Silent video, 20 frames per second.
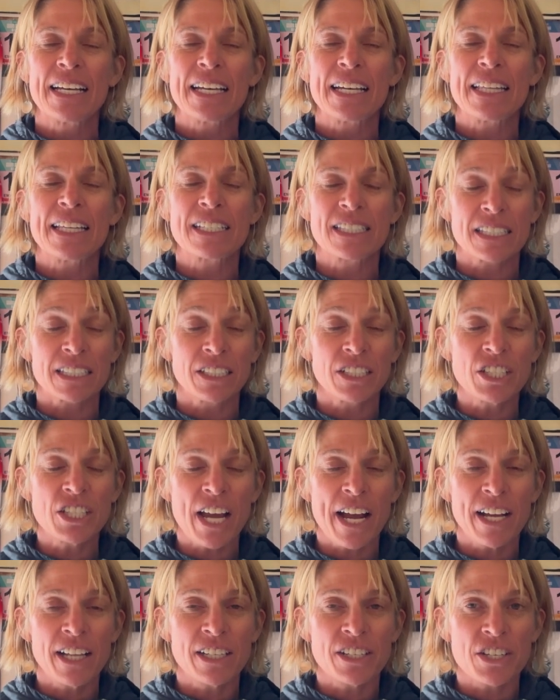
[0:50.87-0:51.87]
it's a little
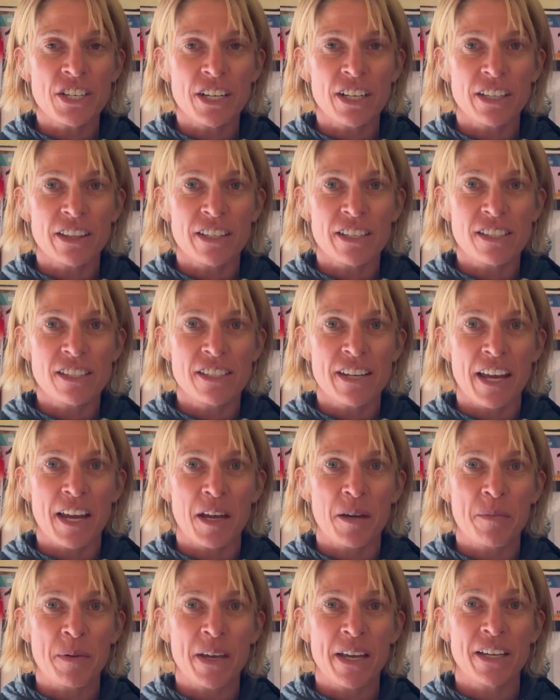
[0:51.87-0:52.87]
challenging on this
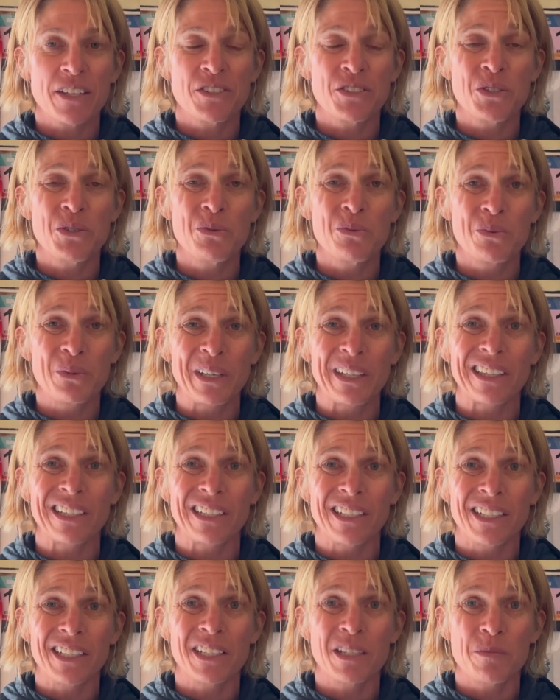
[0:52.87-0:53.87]
day because you really
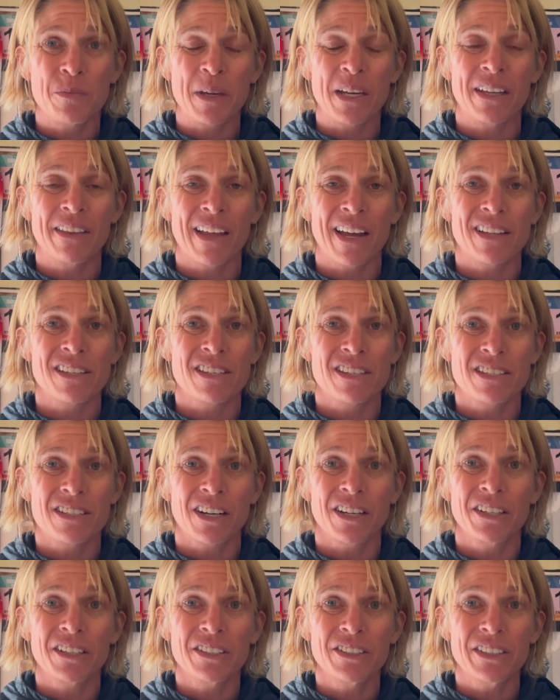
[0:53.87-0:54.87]
need to be in that
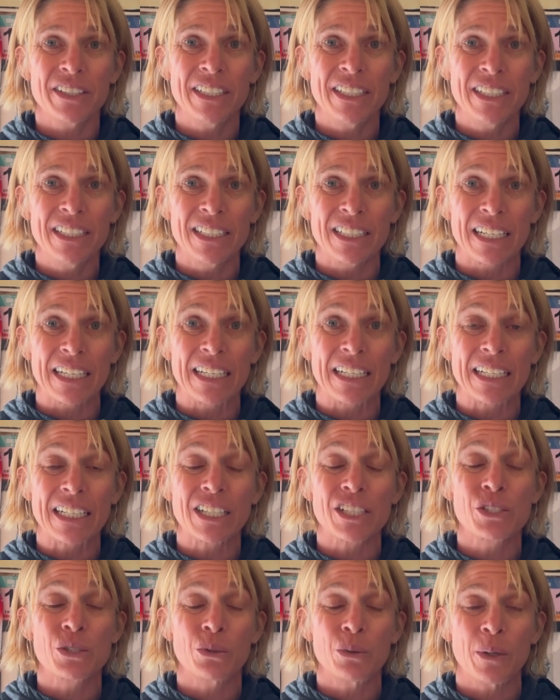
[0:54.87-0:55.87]
start grid
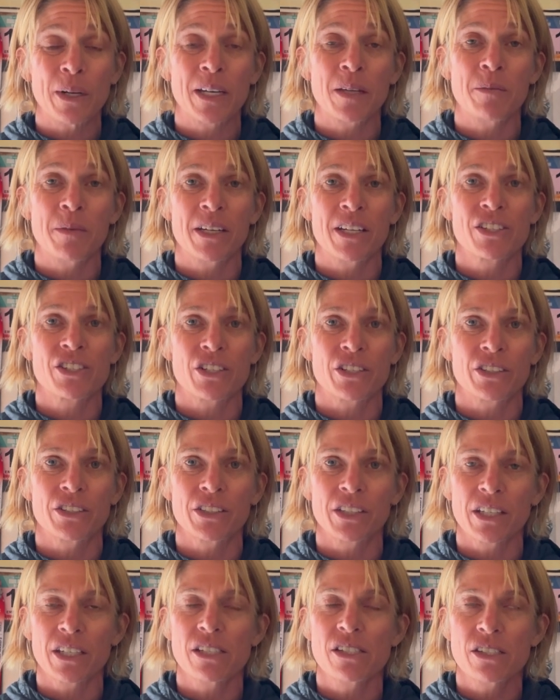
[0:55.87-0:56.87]
like 20 minutes
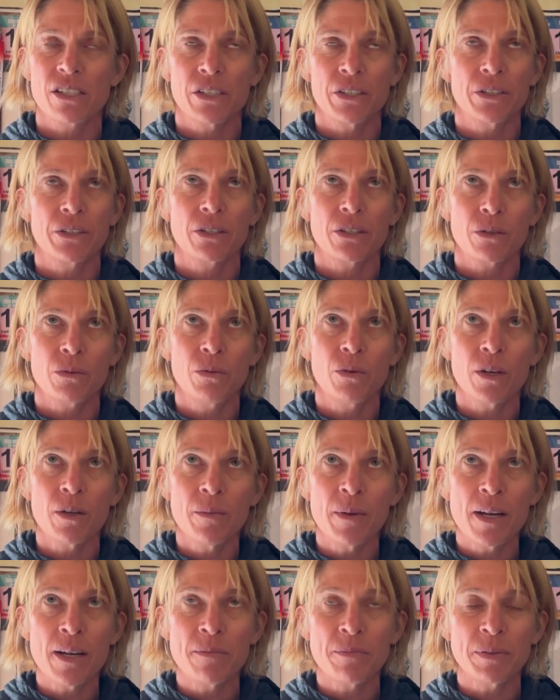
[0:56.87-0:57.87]
early. So your warm
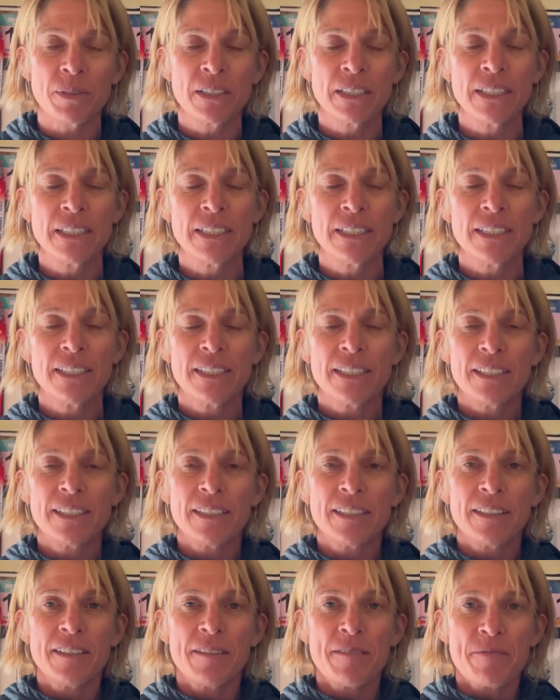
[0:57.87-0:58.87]
up,
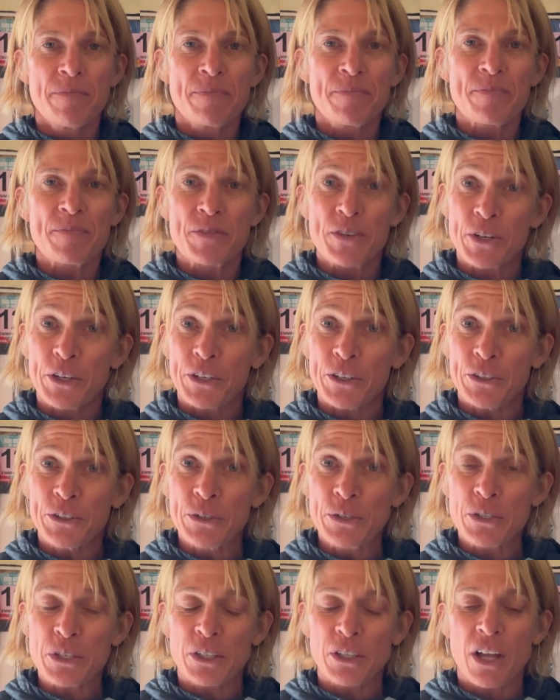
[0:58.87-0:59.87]
you're going to
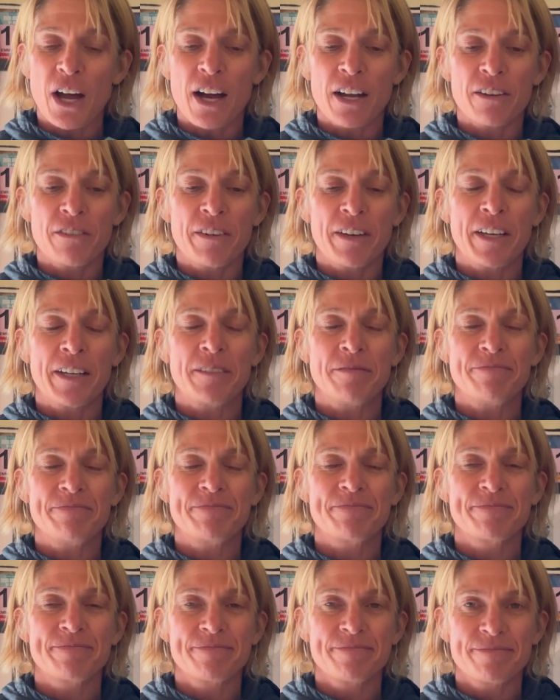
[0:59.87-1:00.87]
lose a lot of it.
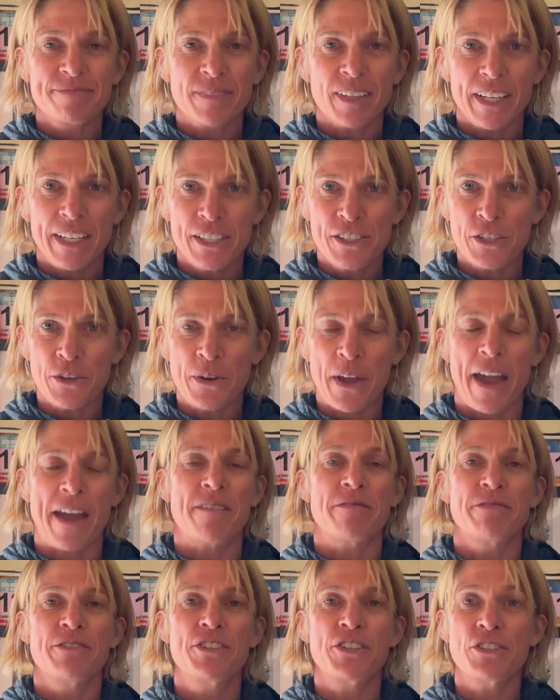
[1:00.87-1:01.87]
It's okay.
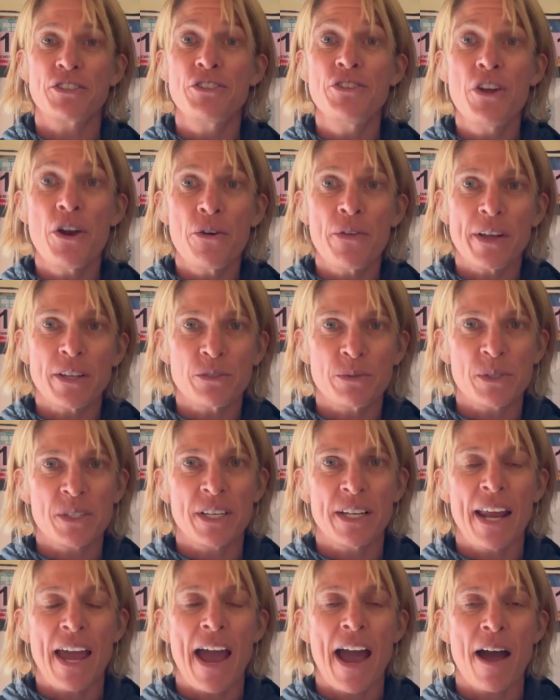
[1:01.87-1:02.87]
Just know that's what's
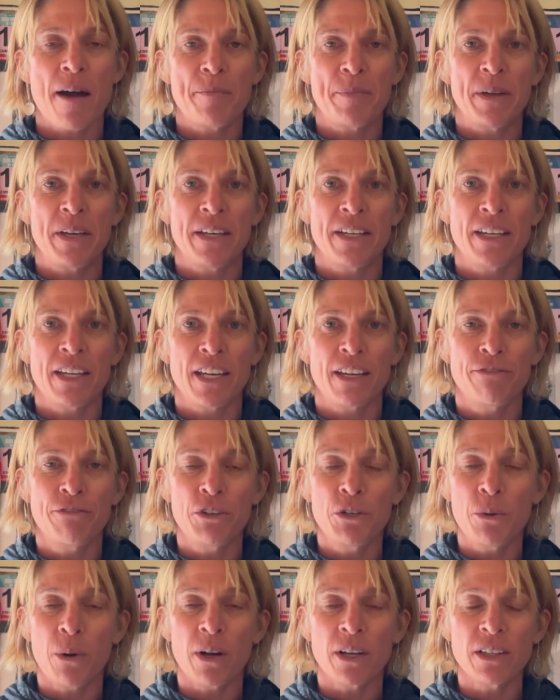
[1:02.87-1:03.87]
going to happen. If
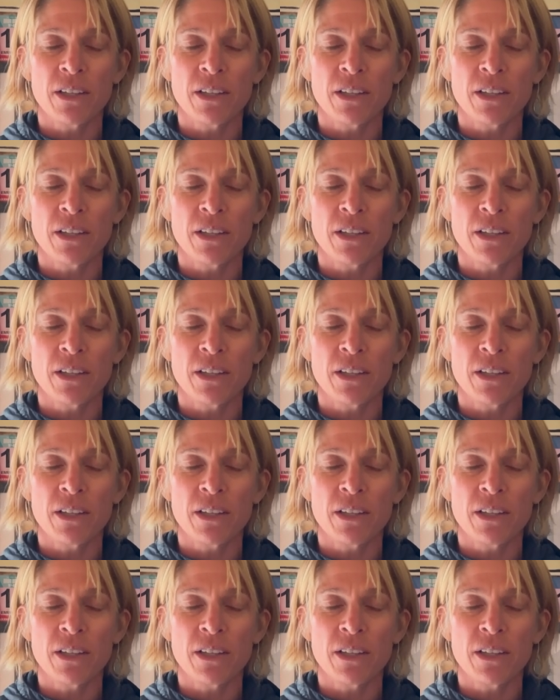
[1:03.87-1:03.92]
you are